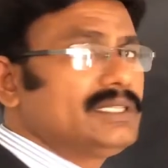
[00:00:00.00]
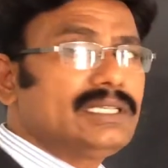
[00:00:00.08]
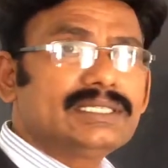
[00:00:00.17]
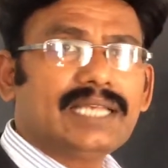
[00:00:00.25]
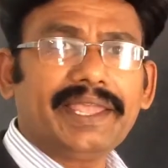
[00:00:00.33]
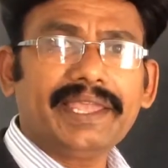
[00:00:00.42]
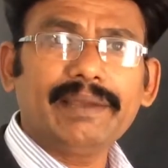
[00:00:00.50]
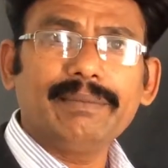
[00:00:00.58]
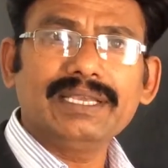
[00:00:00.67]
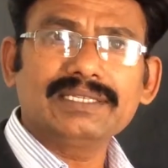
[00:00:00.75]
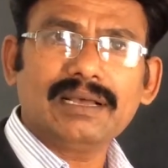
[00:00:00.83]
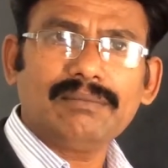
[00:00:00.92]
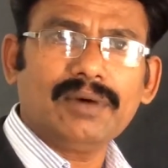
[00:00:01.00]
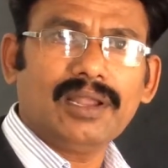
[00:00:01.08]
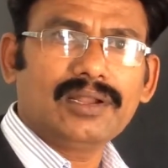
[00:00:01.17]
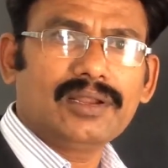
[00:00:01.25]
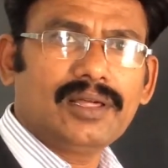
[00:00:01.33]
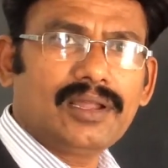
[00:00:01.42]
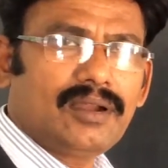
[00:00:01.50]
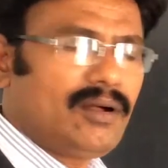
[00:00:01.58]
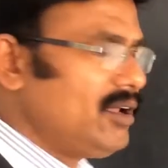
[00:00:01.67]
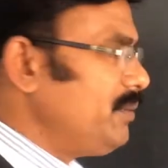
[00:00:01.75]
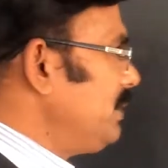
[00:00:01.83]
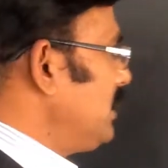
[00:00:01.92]
Psi AB is the molecular
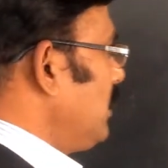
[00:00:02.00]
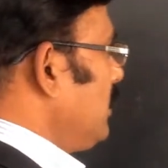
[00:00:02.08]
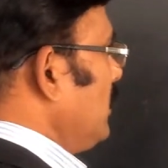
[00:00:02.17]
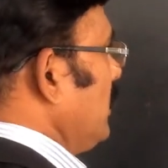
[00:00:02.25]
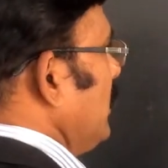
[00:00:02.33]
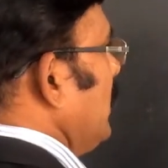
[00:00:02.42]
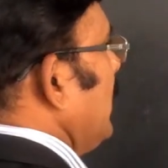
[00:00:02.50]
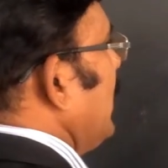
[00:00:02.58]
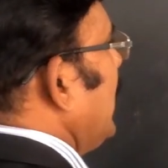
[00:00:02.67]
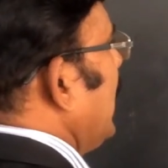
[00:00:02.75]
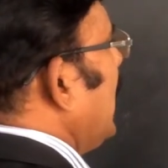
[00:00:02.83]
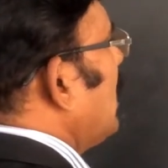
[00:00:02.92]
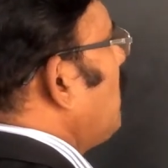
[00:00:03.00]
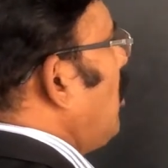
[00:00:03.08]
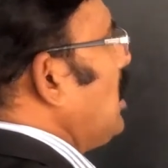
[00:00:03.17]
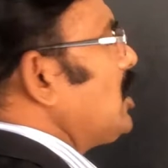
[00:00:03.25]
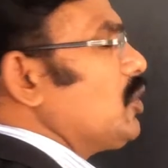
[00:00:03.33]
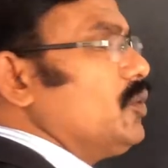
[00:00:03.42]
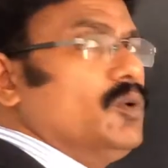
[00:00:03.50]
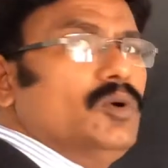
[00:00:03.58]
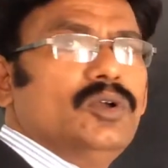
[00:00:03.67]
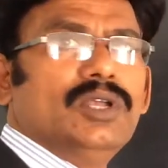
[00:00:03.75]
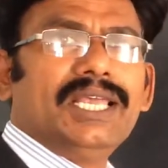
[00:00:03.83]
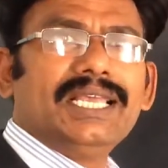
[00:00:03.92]
orbital. Equal
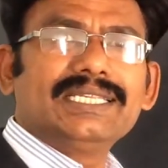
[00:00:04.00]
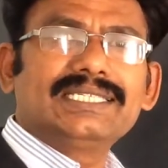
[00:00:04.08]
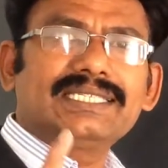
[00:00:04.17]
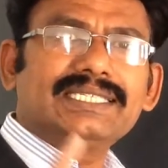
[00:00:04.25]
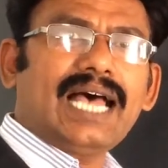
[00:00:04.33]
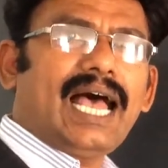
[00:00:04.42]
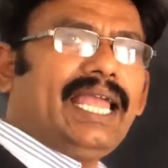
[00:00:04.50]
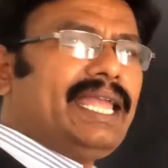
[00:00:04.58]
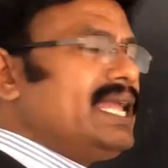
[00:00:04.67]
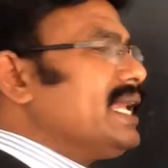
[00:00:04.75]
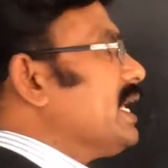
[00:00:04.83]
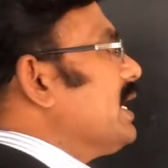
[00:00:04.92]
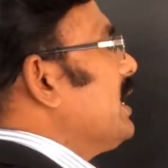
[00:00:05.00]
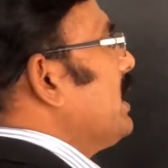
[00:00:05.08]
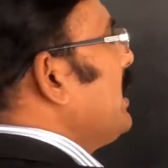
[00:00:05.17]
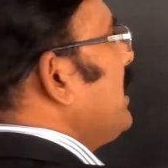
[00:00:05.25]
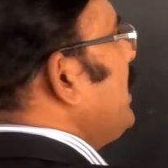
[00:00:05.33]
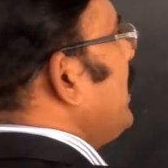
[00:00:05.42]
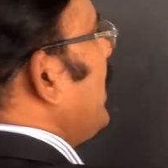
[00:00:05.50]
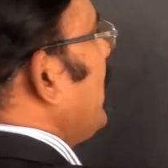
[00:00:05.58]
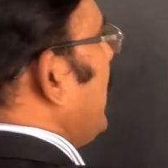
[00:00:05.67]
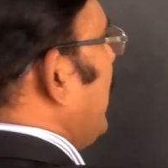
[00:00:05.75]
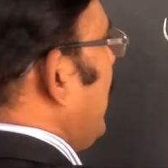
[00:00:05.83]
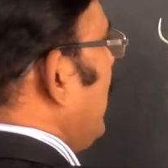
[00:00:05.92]
to psi
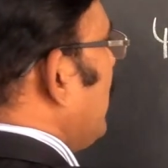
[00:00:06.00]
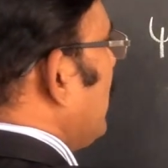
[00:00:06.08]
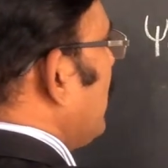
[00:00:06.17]
A